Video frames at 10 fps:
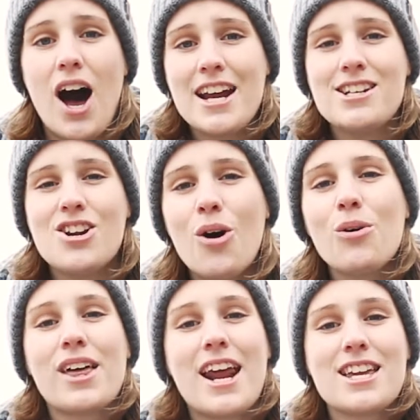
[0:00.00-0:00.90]
I
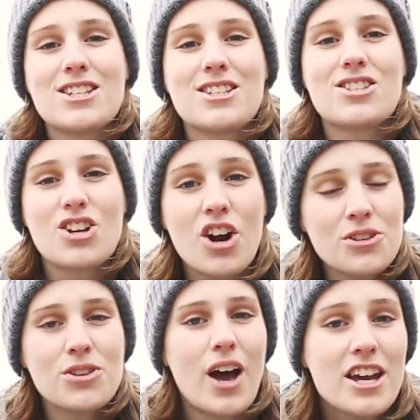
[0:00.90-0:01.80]
know that I could
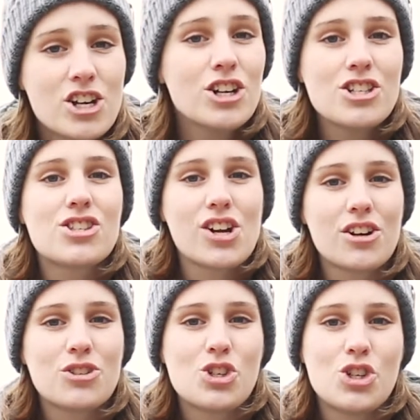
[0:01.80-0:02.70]

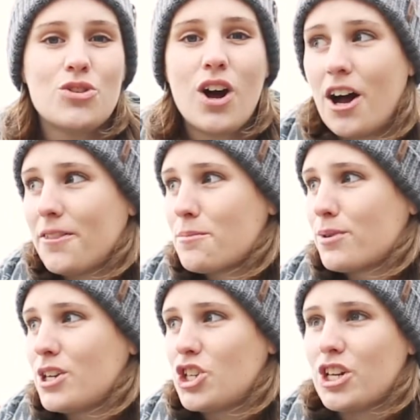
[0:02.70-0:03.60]
start the shoot on the
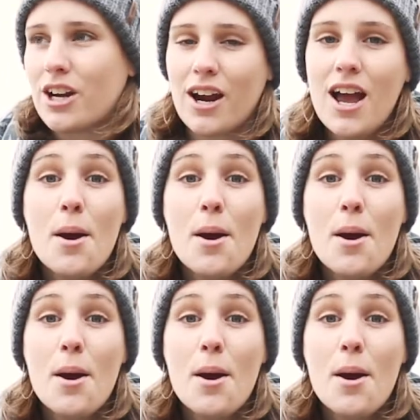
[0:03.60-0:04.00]
bridge here,